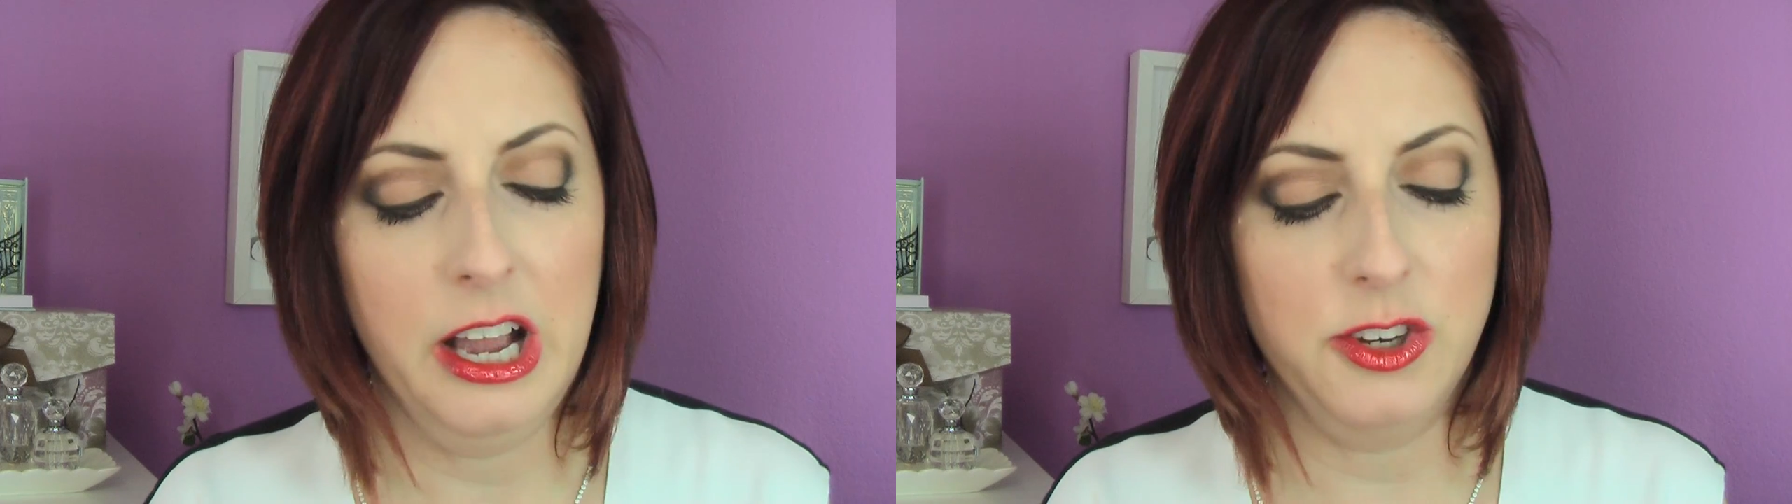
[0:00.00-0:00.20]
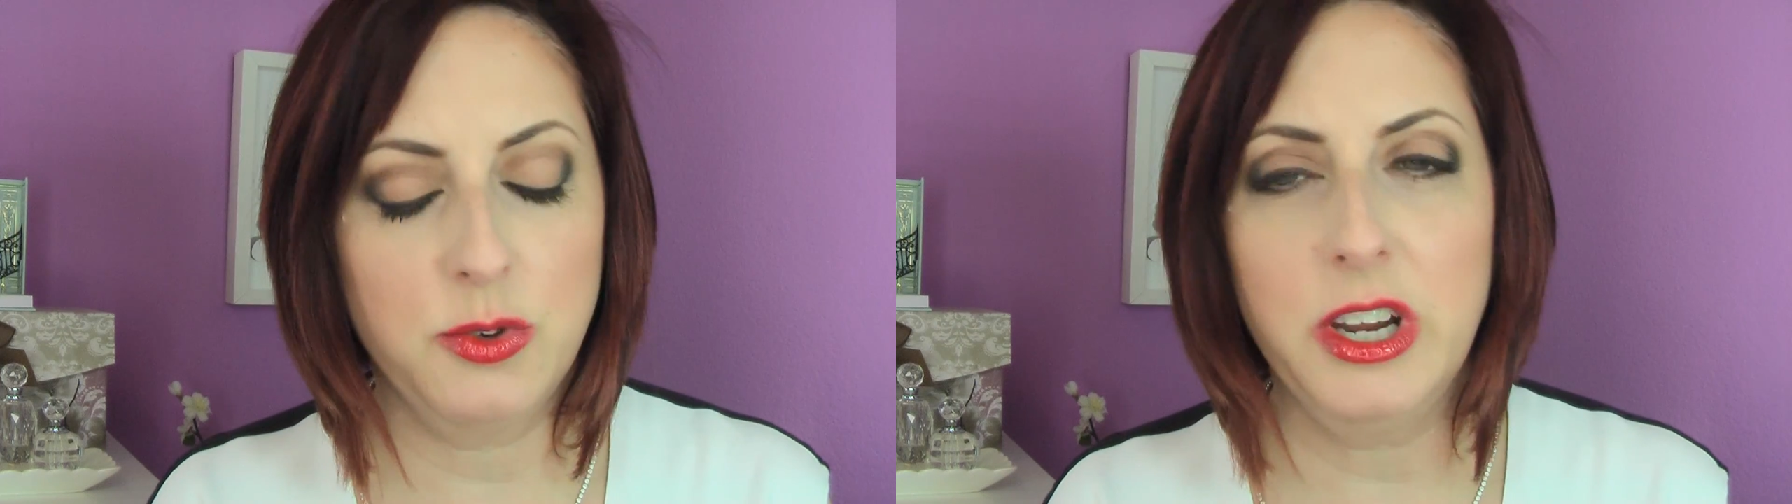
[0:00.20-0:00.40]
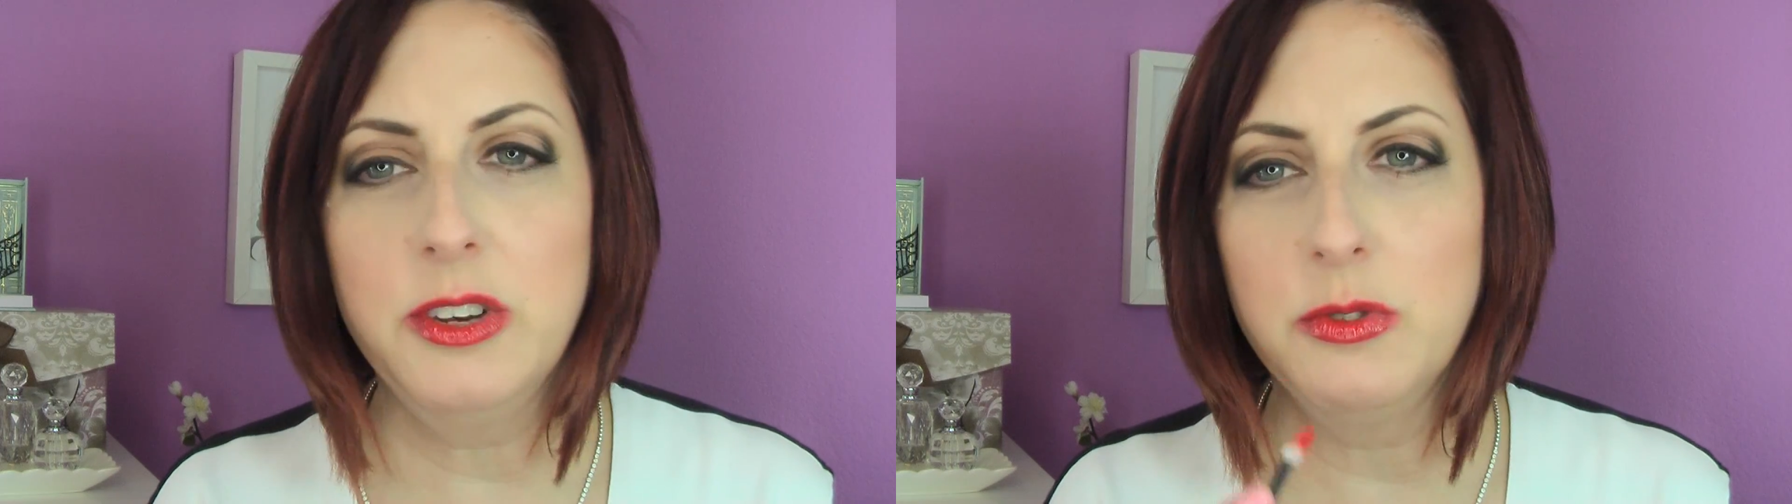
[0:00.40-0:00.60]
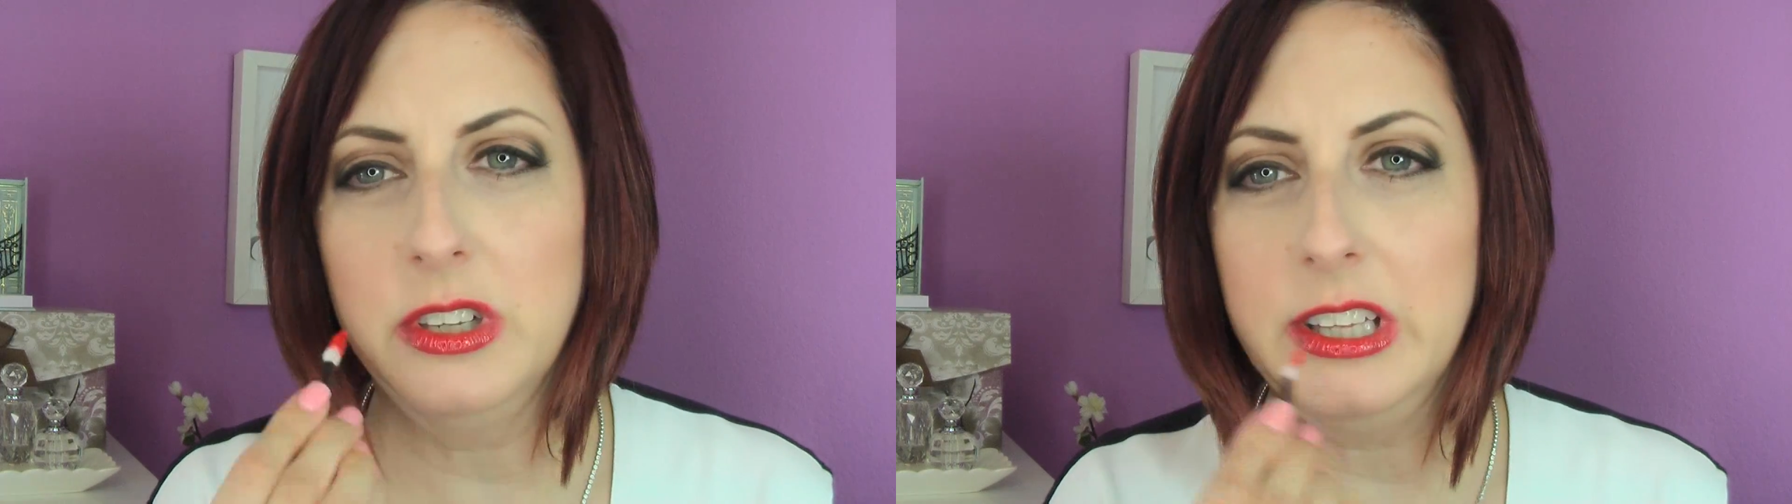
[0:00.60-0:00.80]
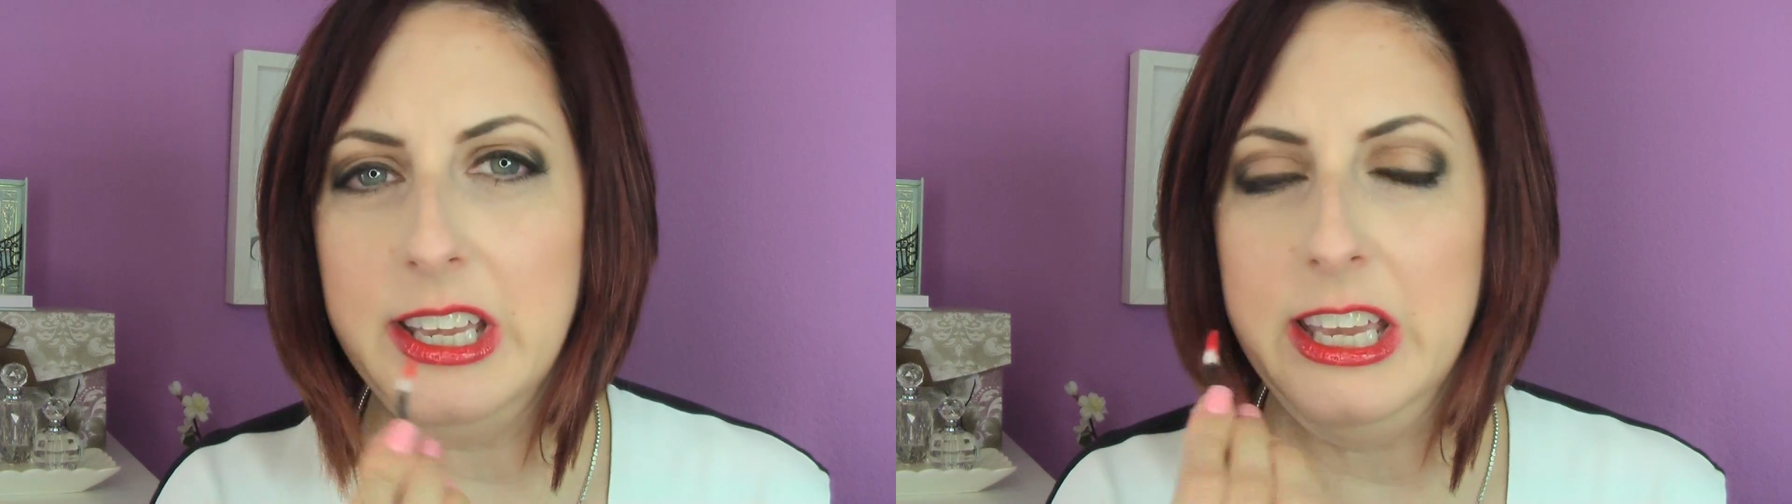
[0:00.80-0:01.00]
I tried to
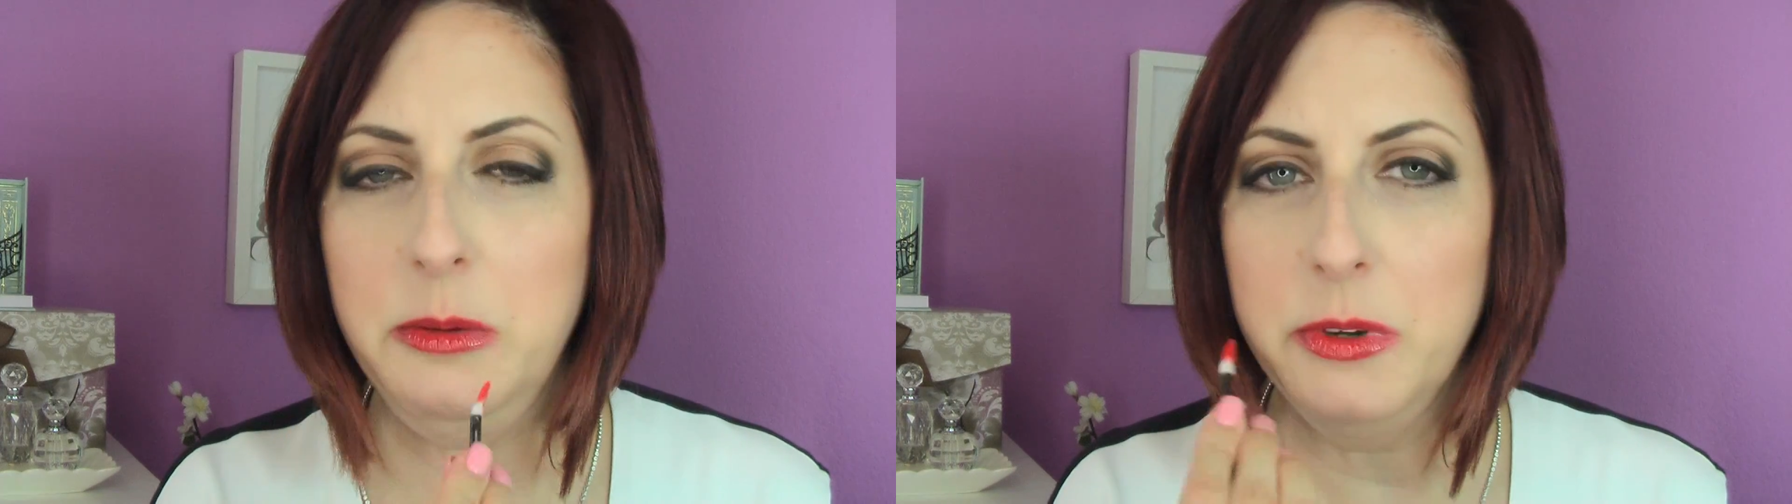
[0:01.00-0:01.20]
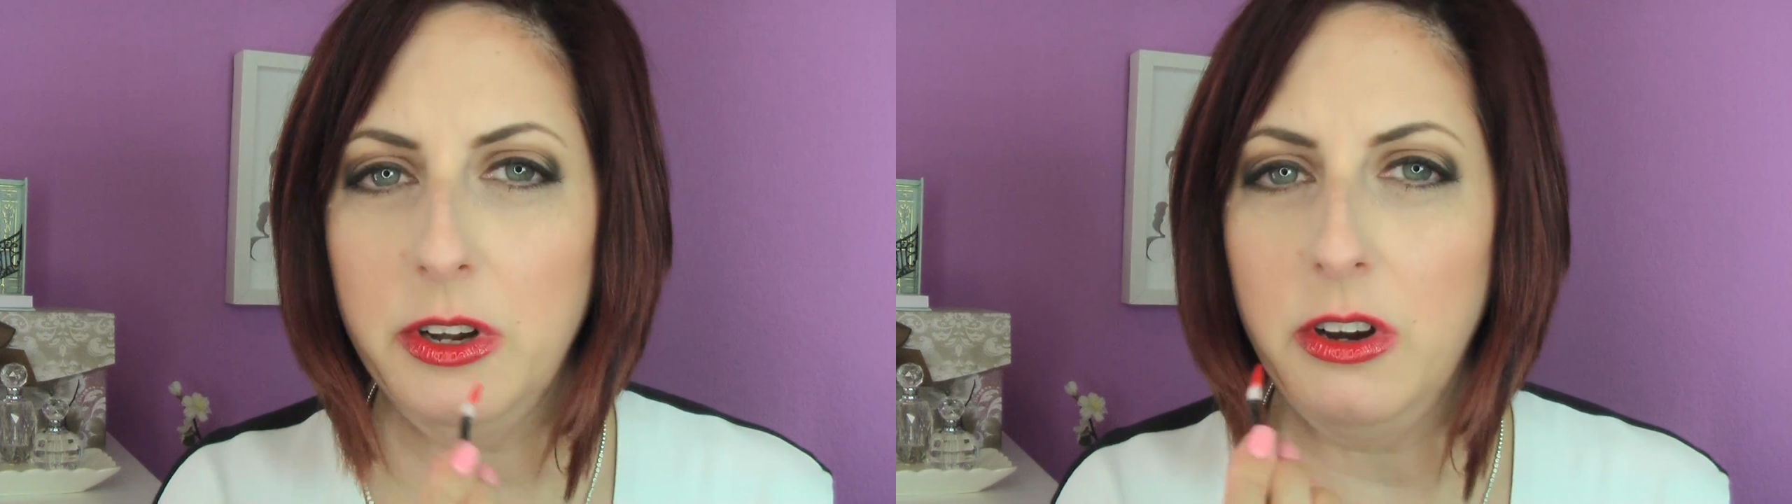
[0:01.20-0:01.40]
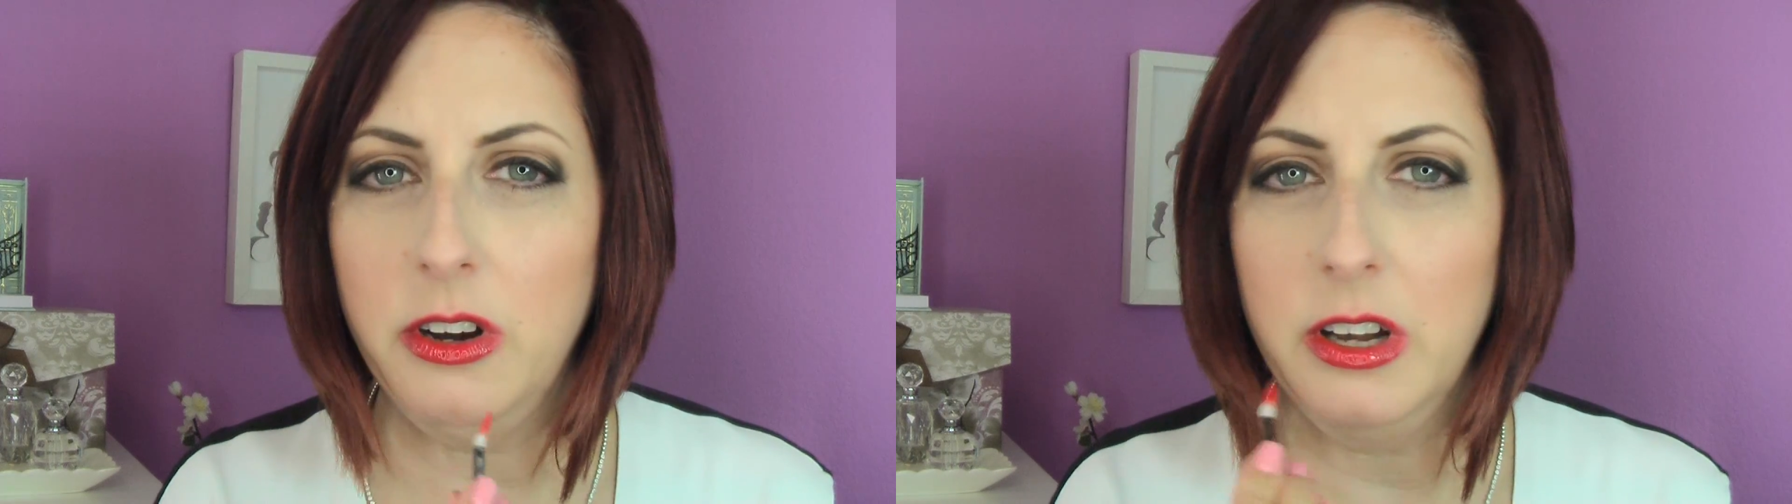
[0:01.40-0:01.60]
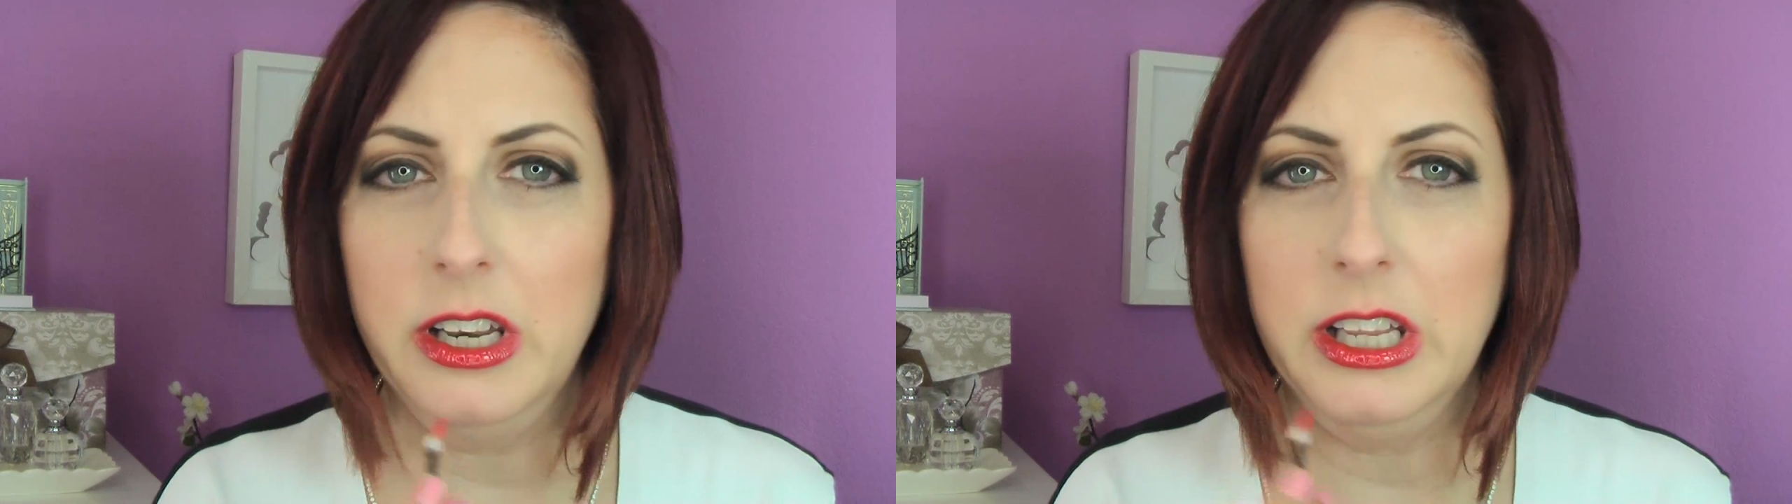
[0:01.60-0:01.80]
really heap it on